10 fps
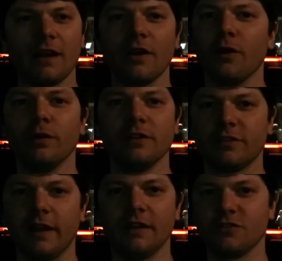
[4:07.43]
I don't know.
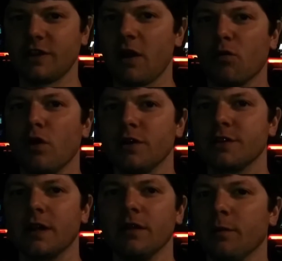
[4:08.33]
It just got
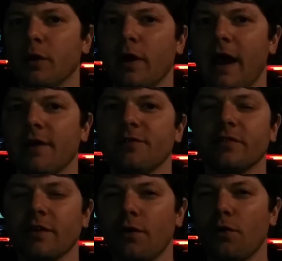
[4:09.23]
rushed in the middle half.
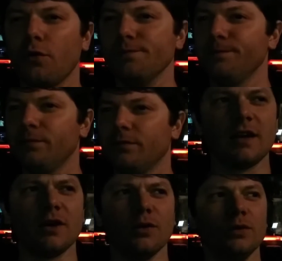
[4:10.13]
So,
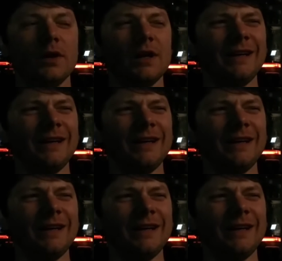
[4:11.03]
I